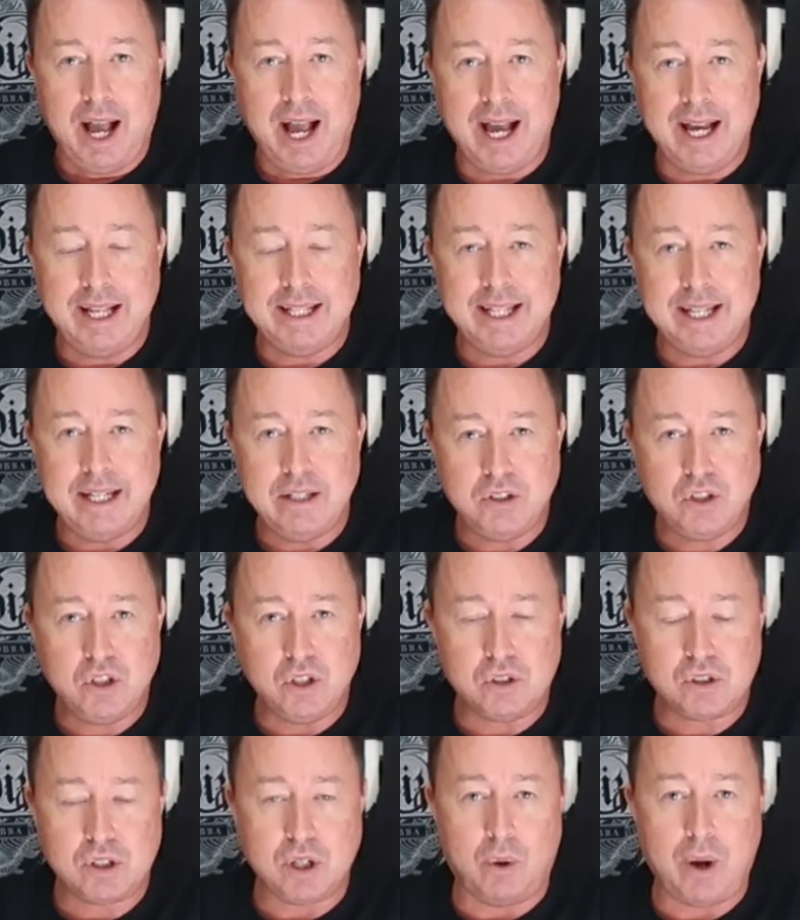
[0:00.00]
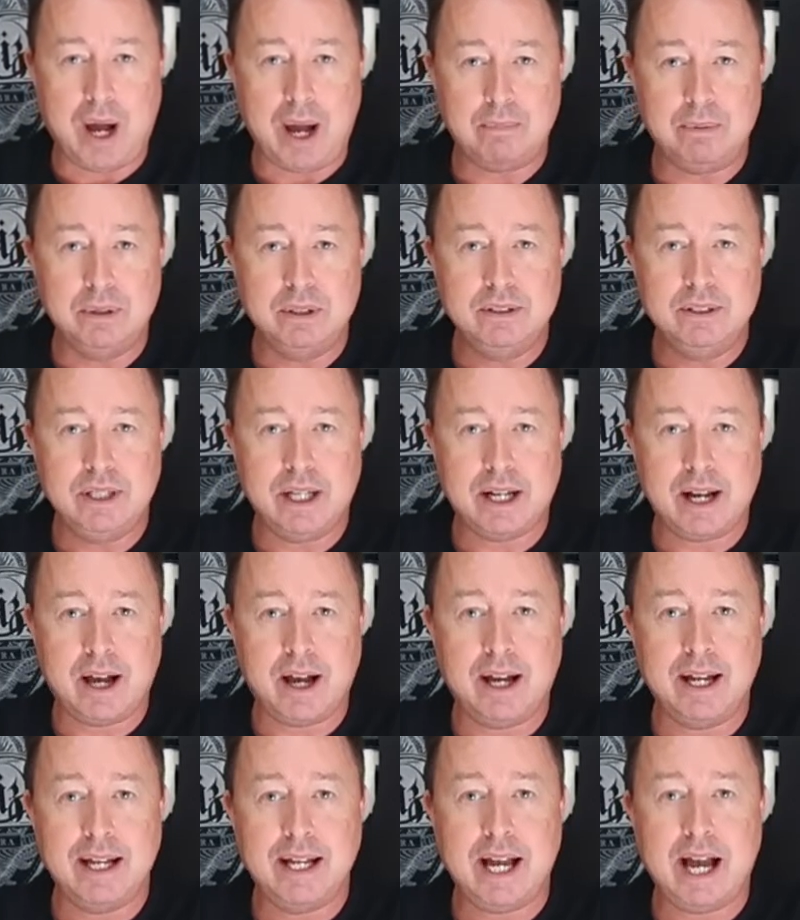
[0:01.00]
And it just so happened that
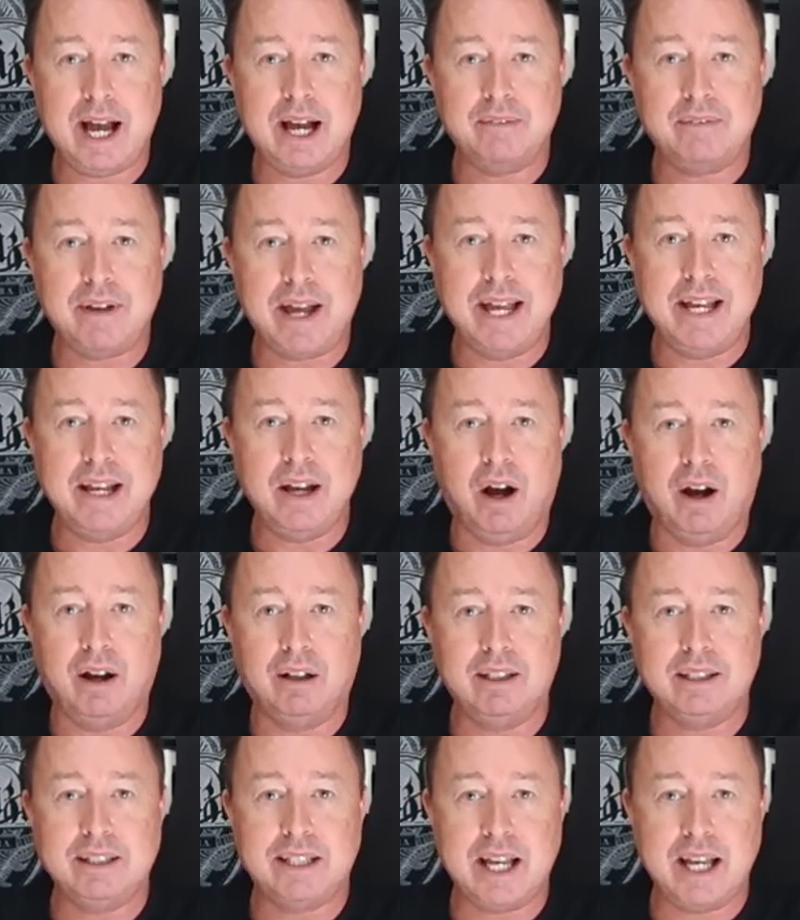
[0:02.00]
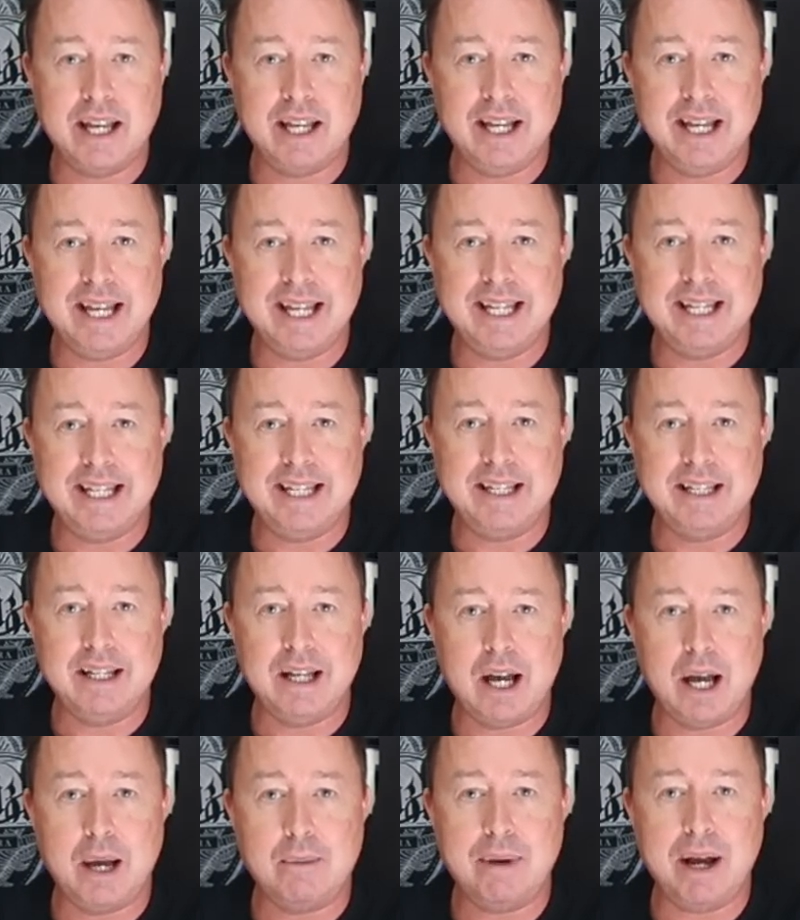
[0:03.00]
I have a holiday
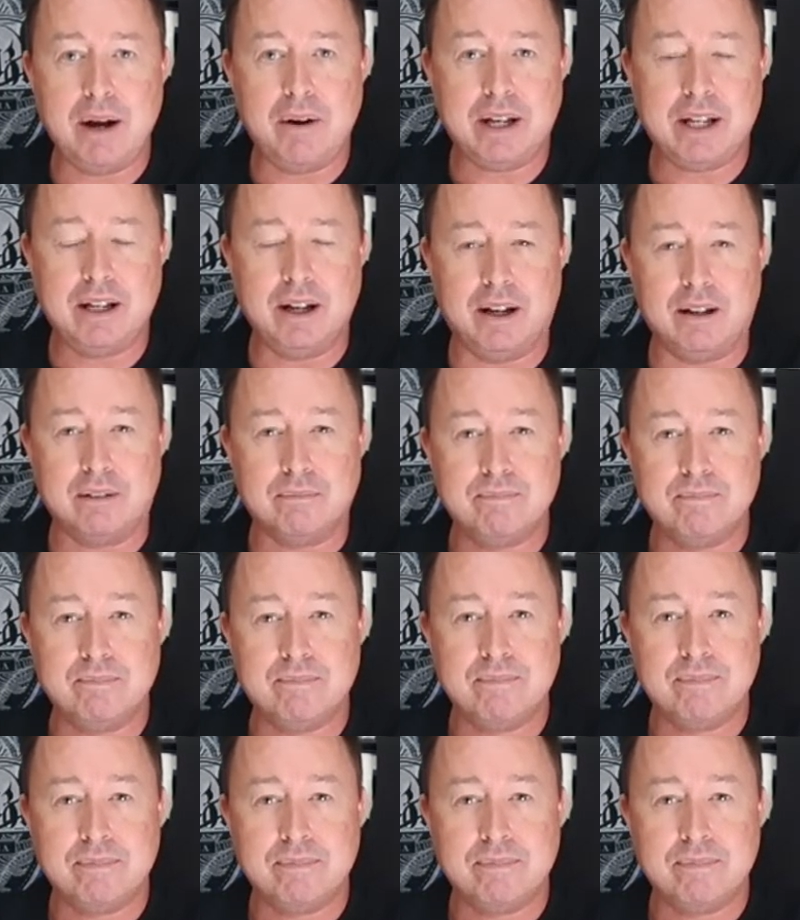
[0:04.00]
in America.